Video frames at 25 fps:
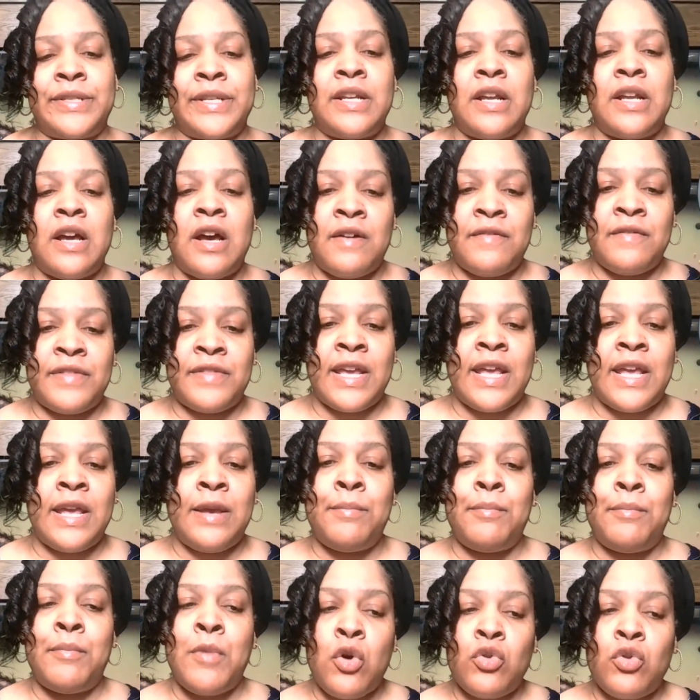of the
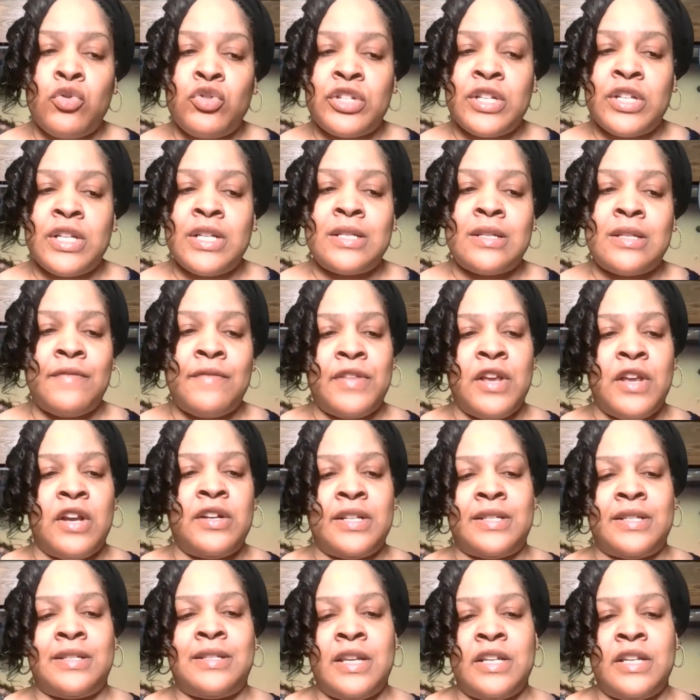emotions of their
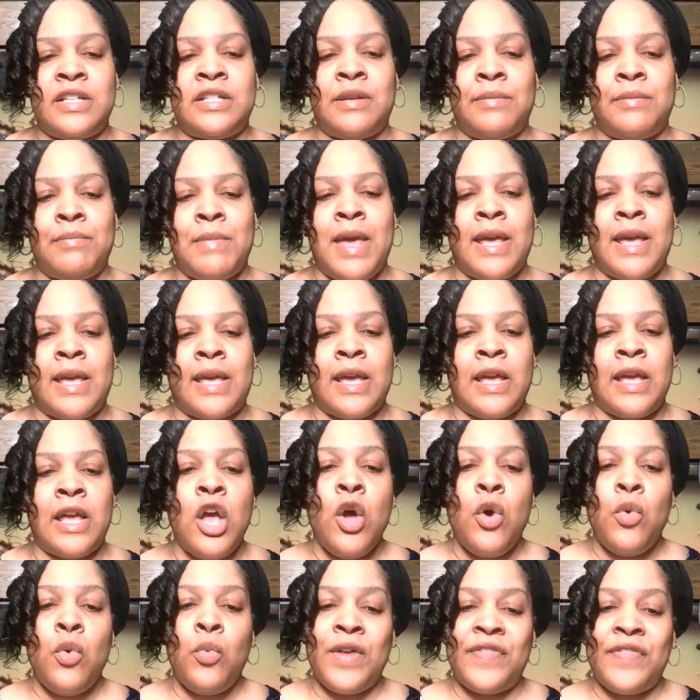decision making
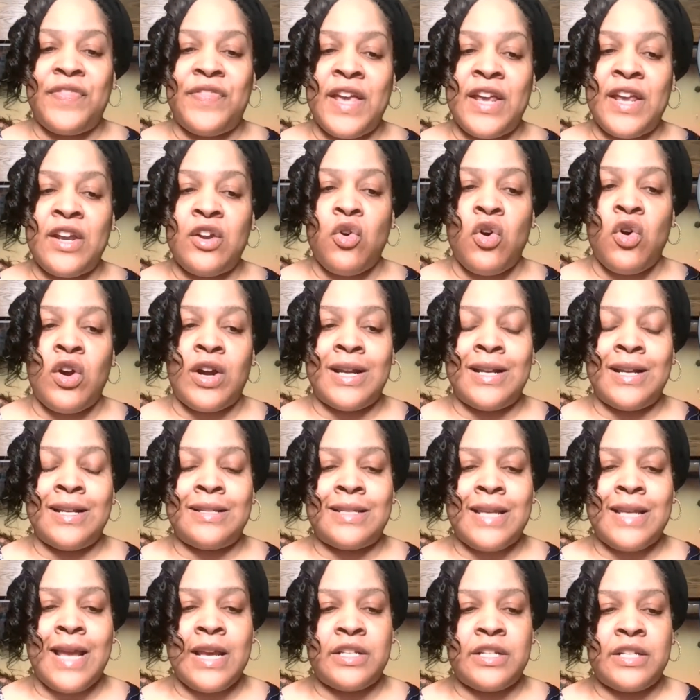within
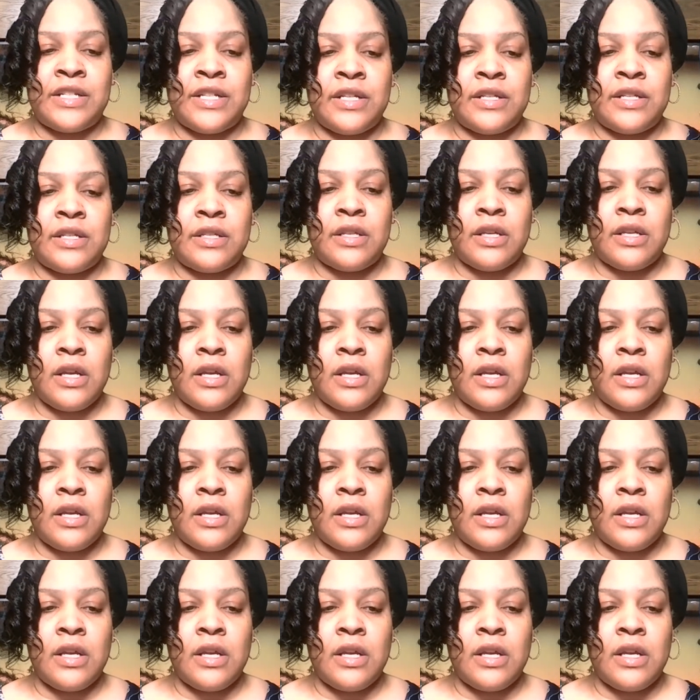organizations.